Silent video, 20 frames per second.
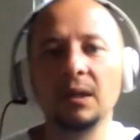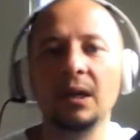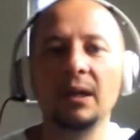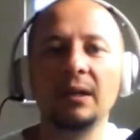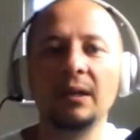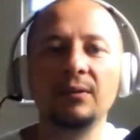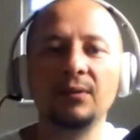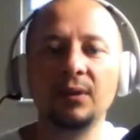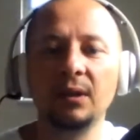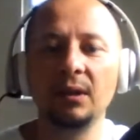
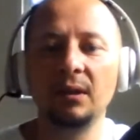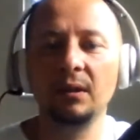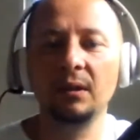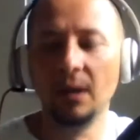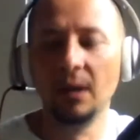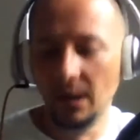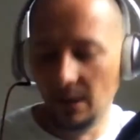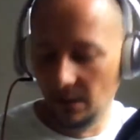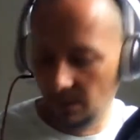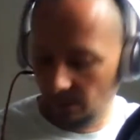kV
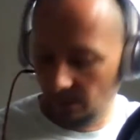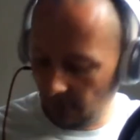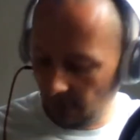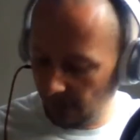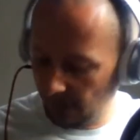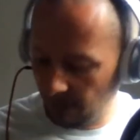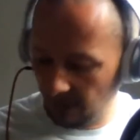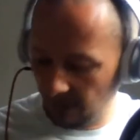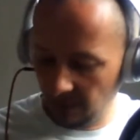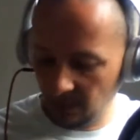
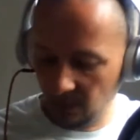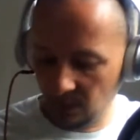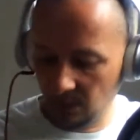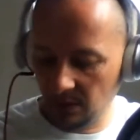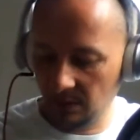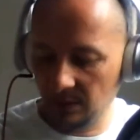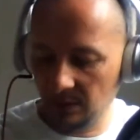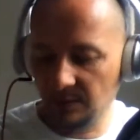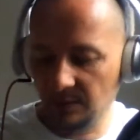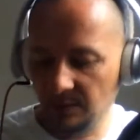race
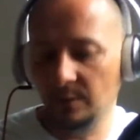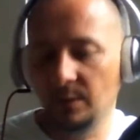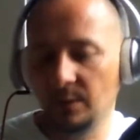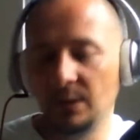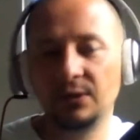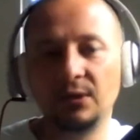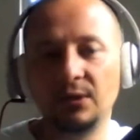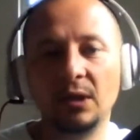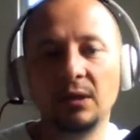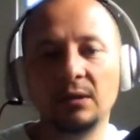edition for my
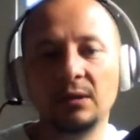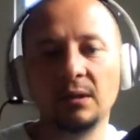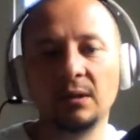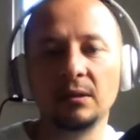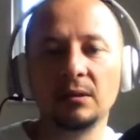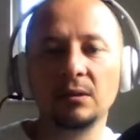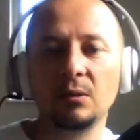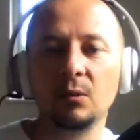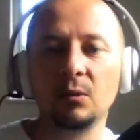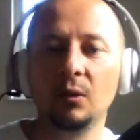
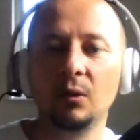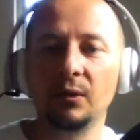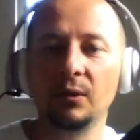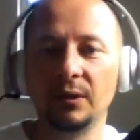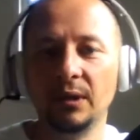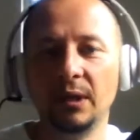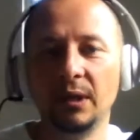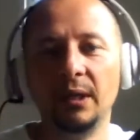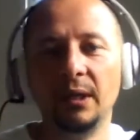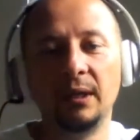6-inch quad,
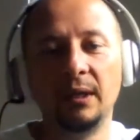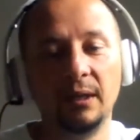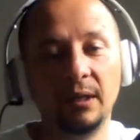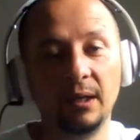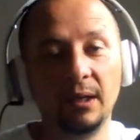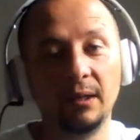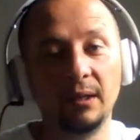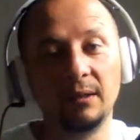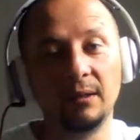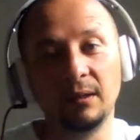
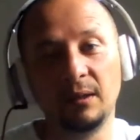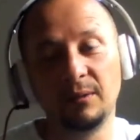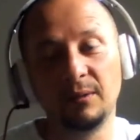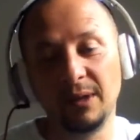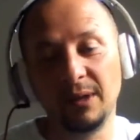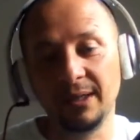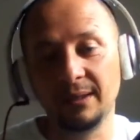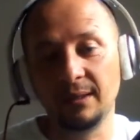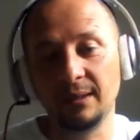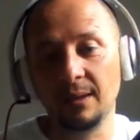and I
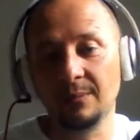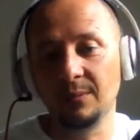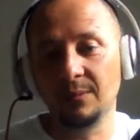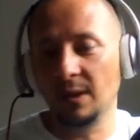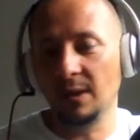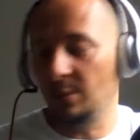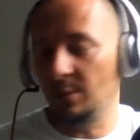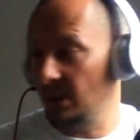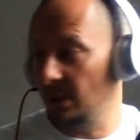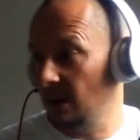rate them.
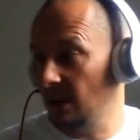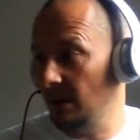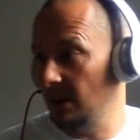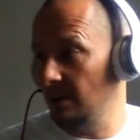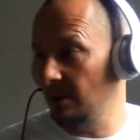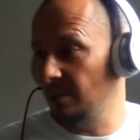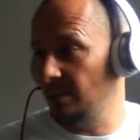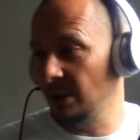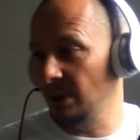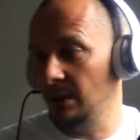They're pretty
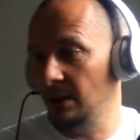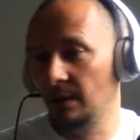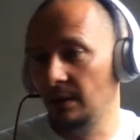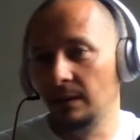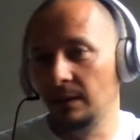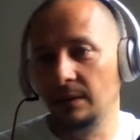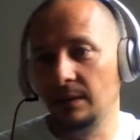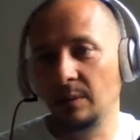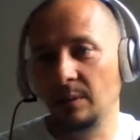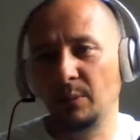good. But
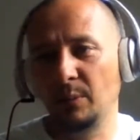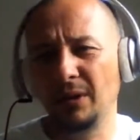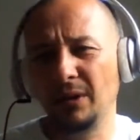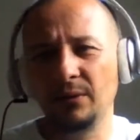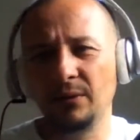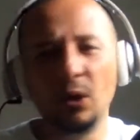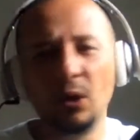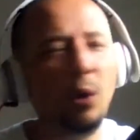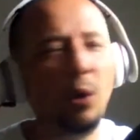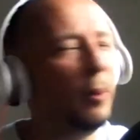the
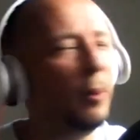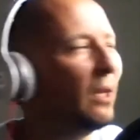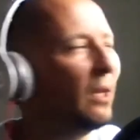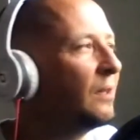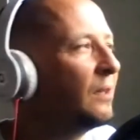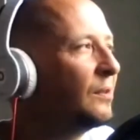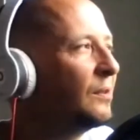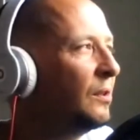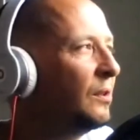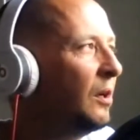Brother Hobby
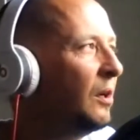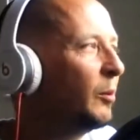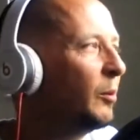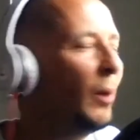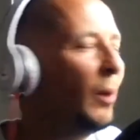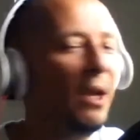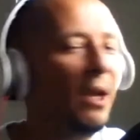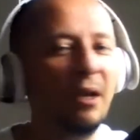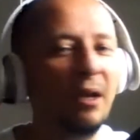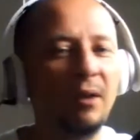are so
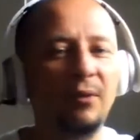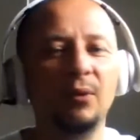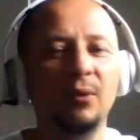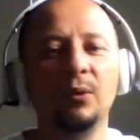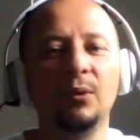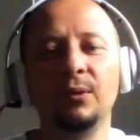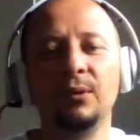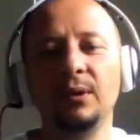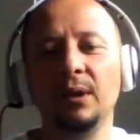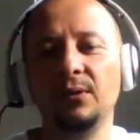
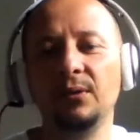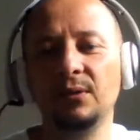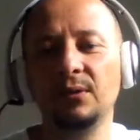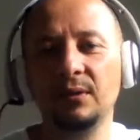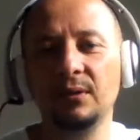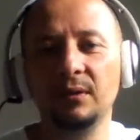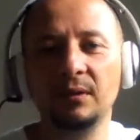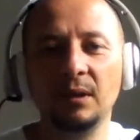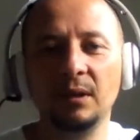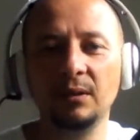powerful, and
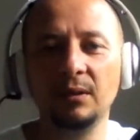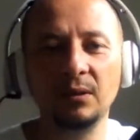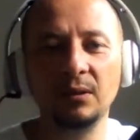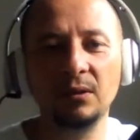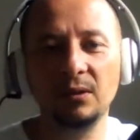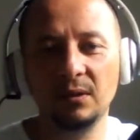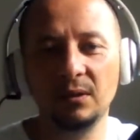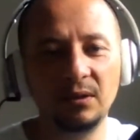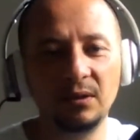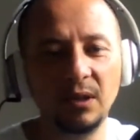they're
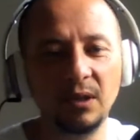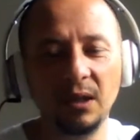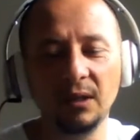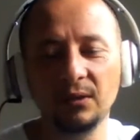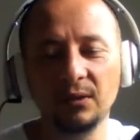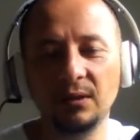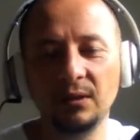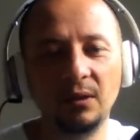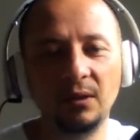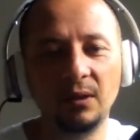just
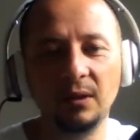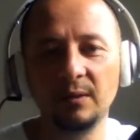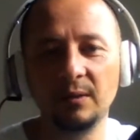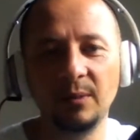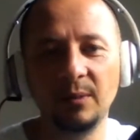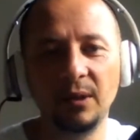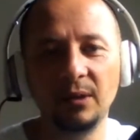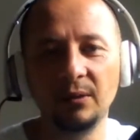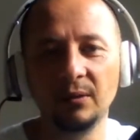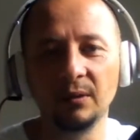such nice
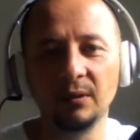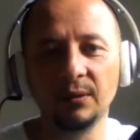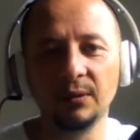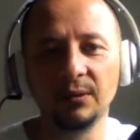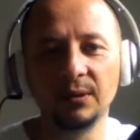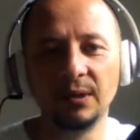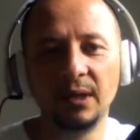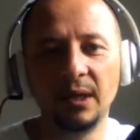motors.